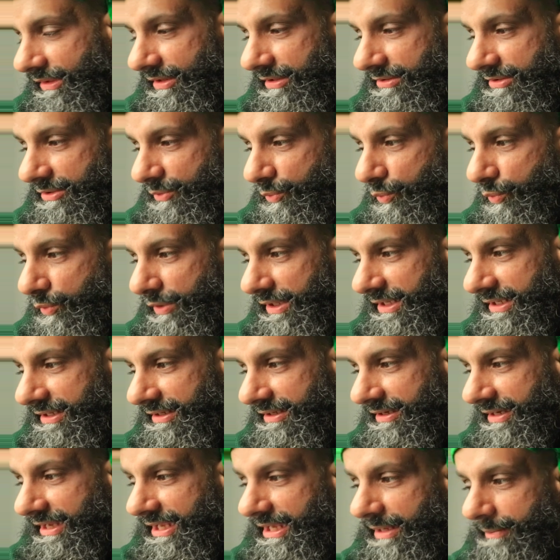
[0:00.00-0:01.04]
The weird
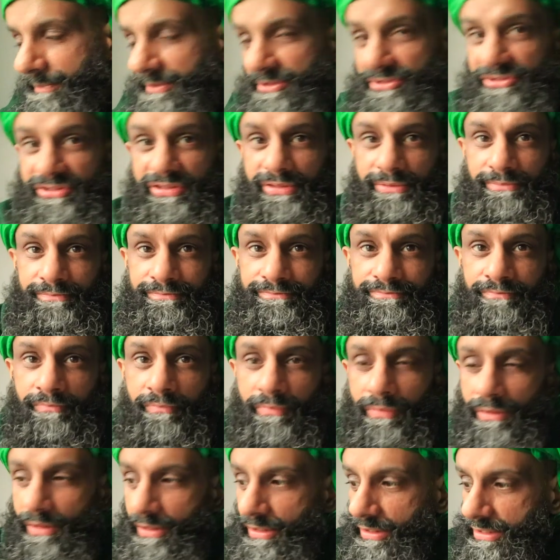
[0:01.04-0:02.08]
neighbours.
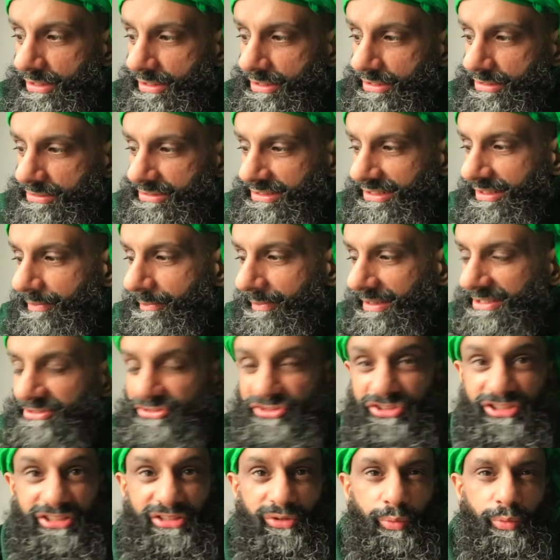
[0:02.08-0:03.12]
Did I
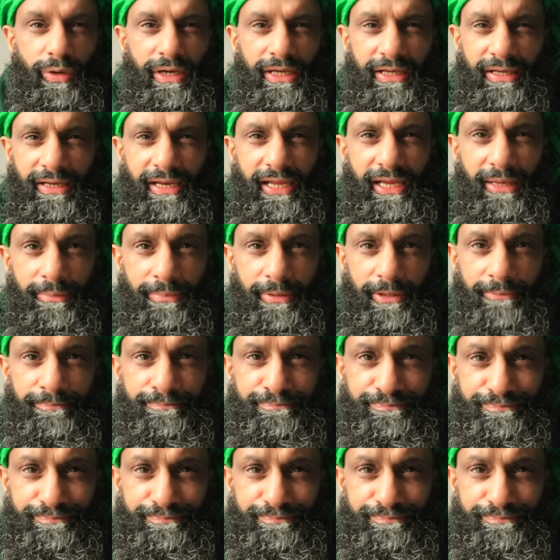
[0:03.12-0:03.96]
mention the weird neighbour?